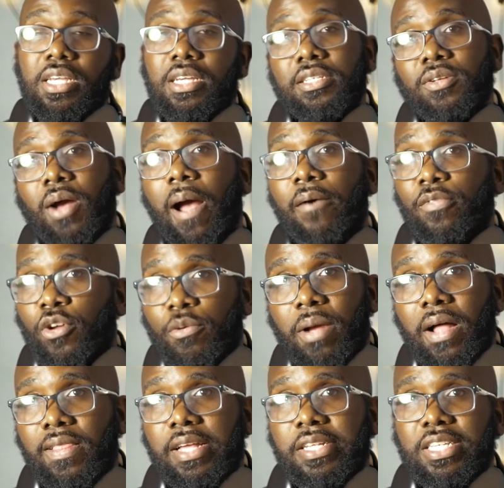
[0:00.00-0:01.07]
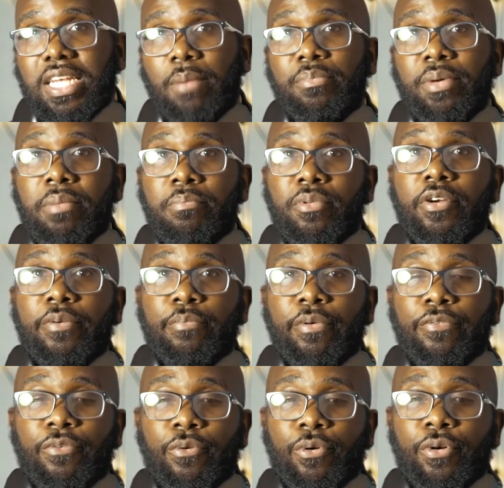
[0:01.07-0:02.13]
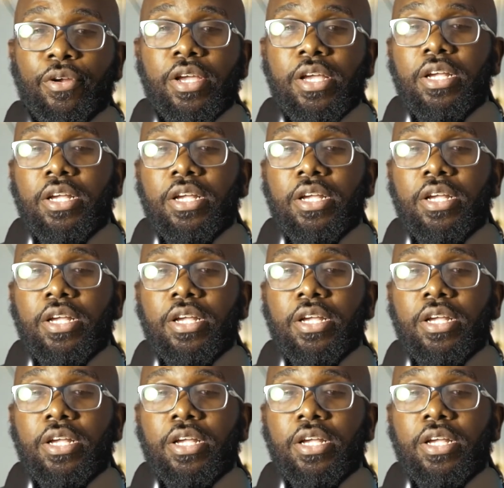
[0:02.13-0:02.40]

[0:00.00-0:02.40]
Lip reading: So I've learned my lesson. I've been burned before.